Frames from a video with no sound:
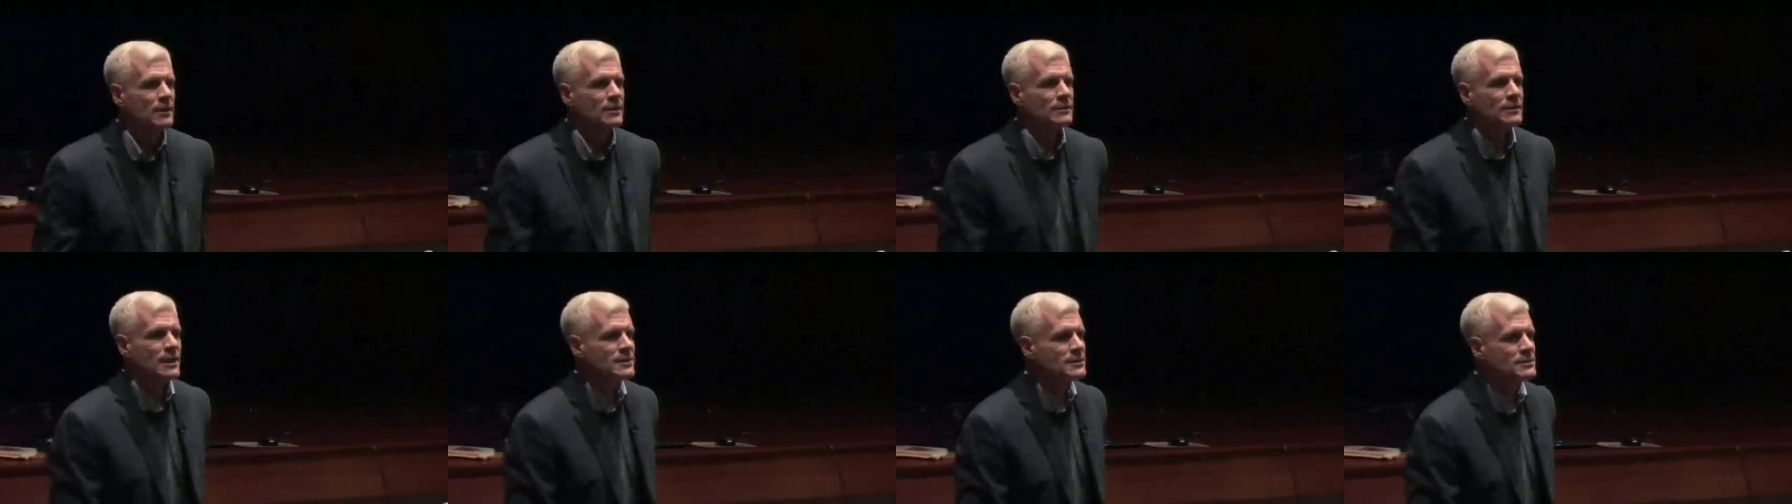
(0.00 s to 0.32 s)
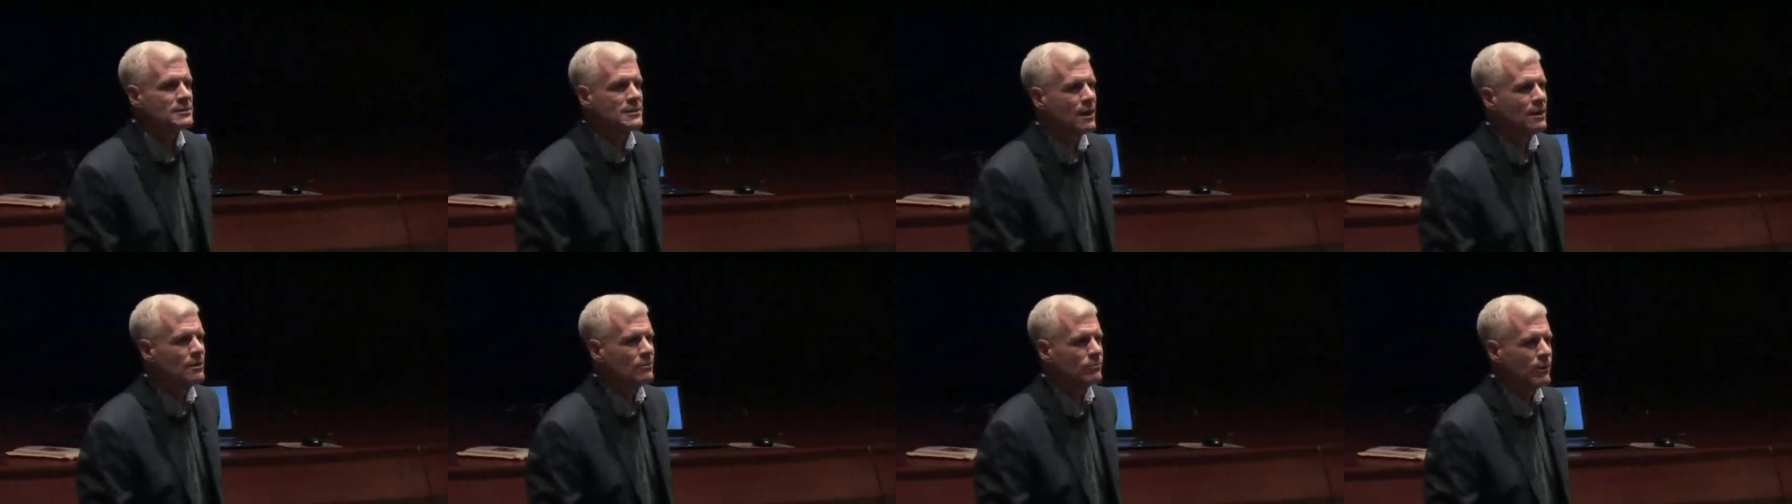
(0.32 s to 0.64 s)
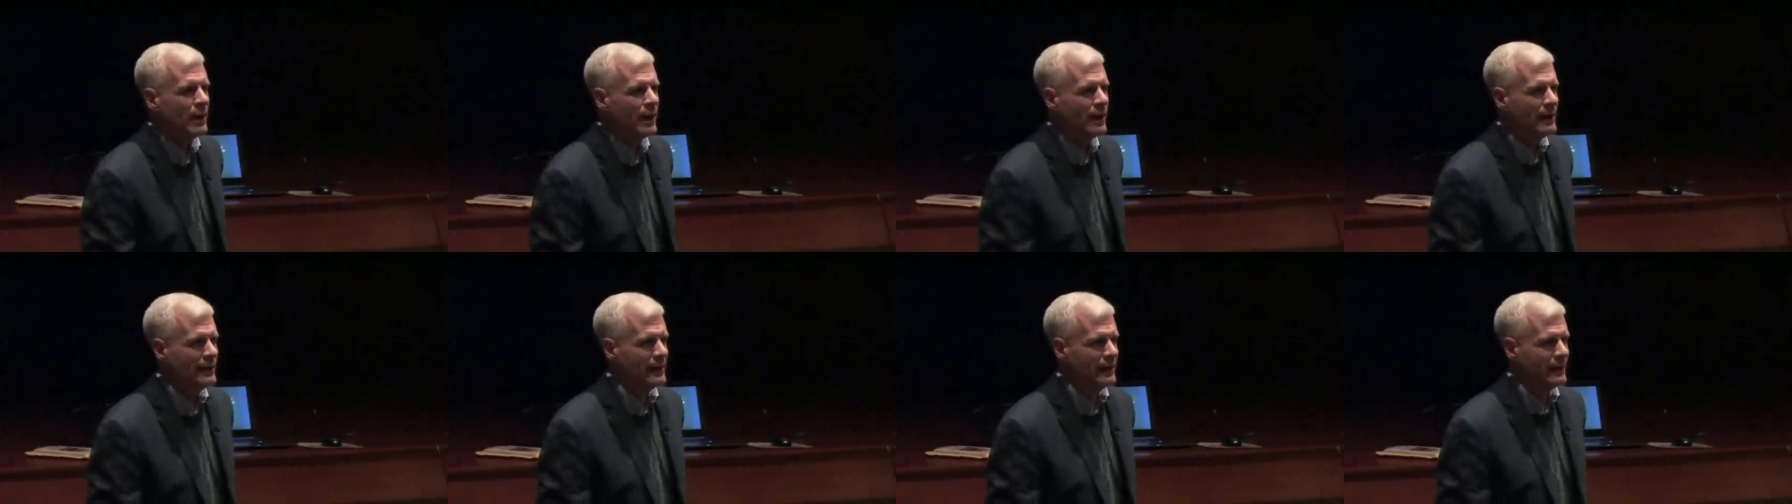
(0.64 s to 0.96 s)
that's not
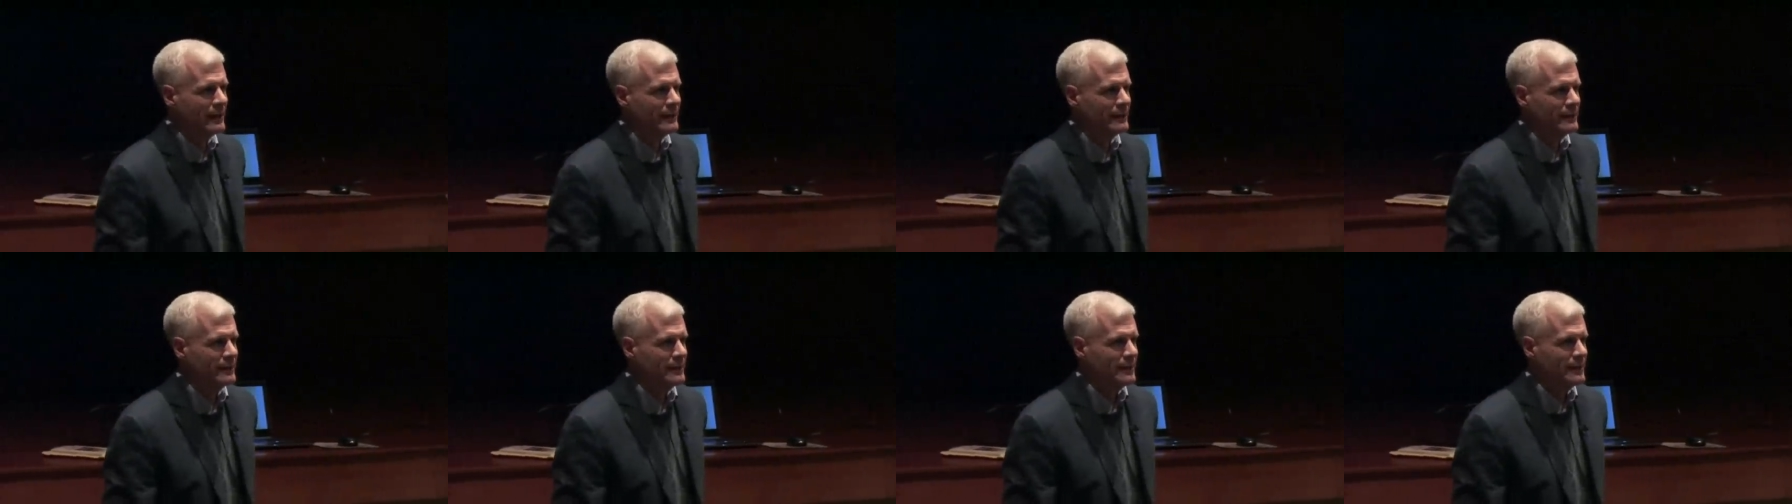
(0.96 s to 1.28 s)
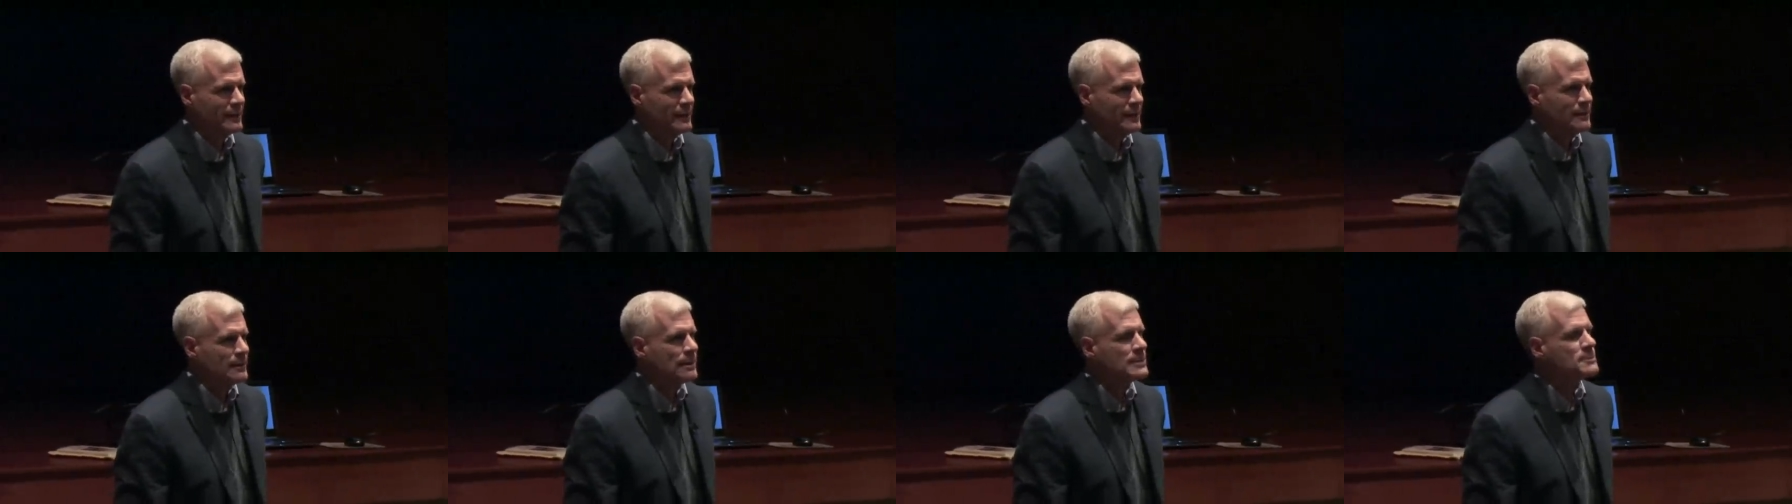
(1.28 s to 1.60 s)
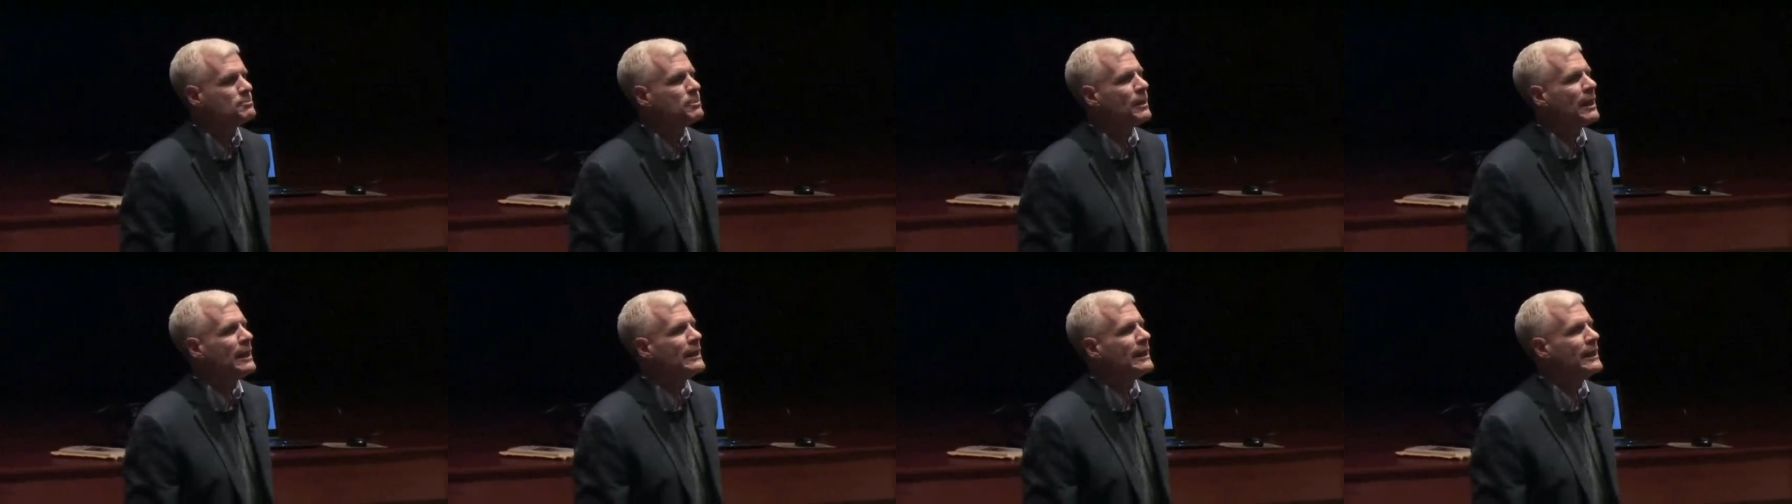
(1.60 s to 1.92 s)
writing. That's
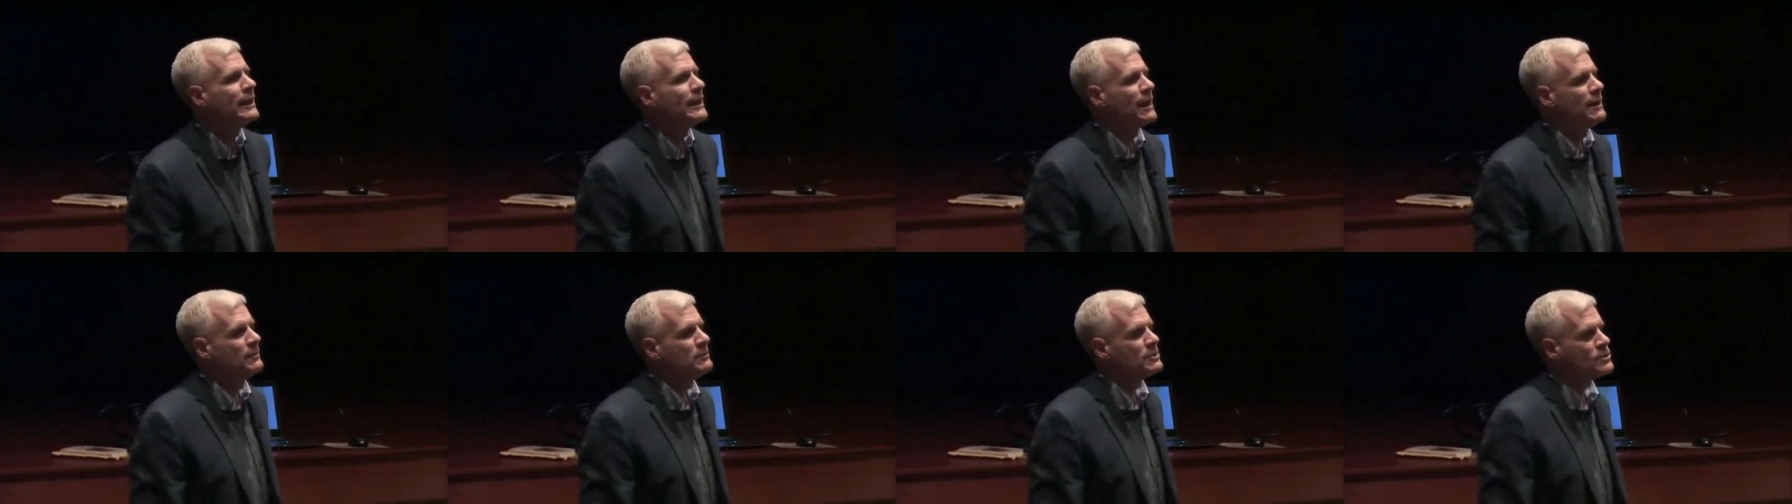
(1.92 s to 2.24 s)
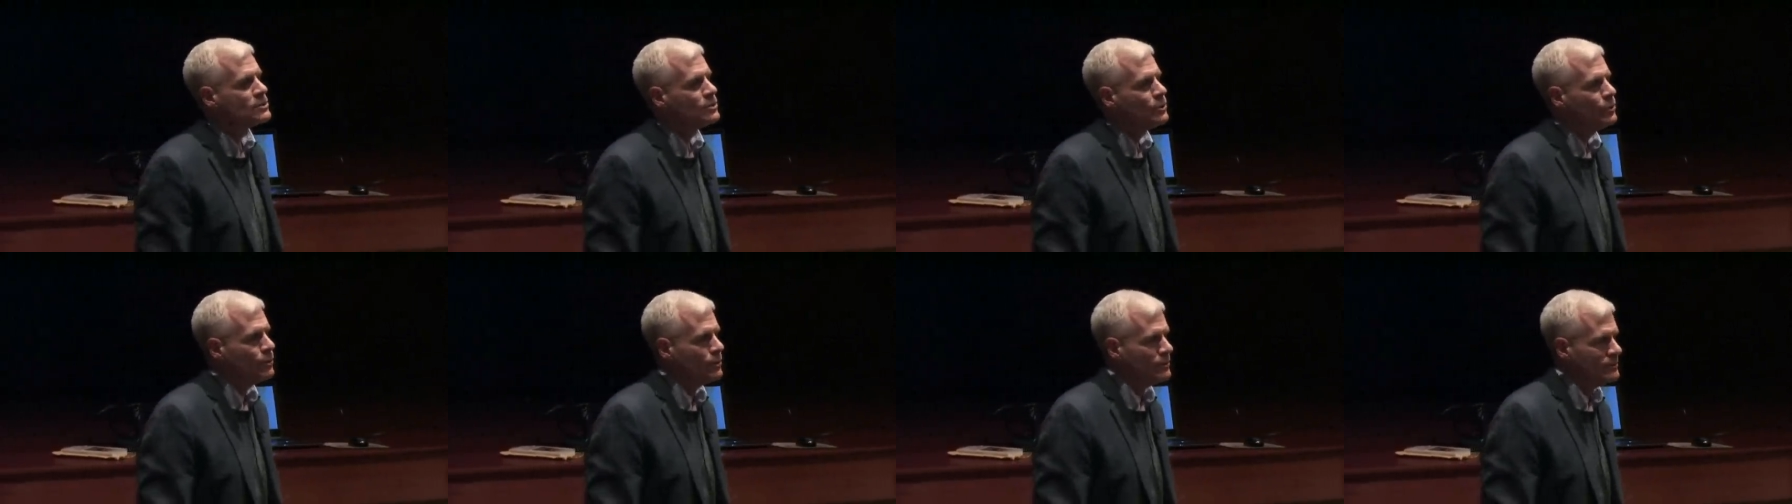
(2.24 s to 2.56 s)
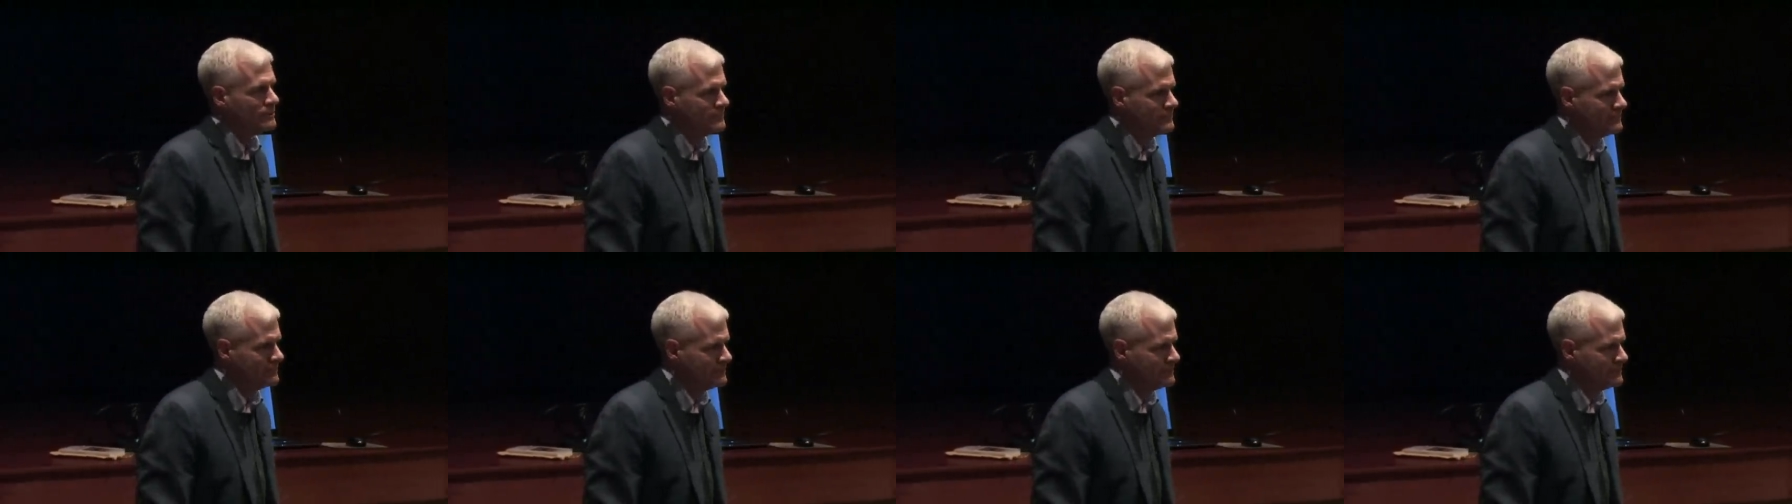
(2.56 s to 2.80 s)
playing a game of school.